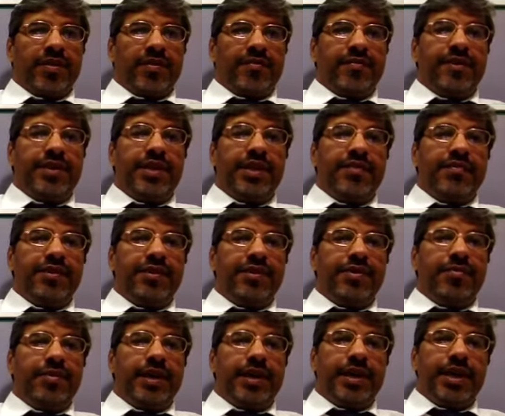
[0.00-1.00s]
Whether we will
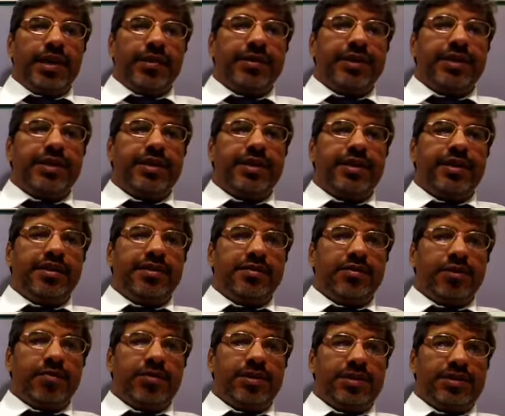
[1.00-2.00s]
be allowing
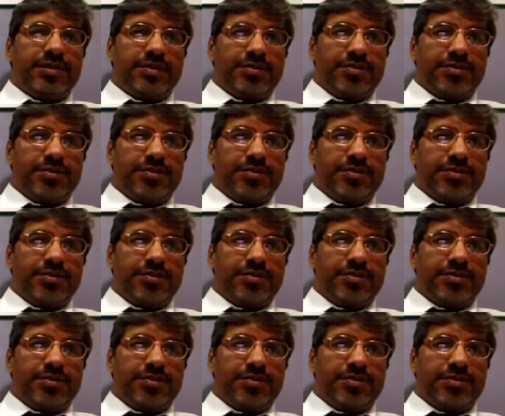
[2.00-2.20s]
e-commerce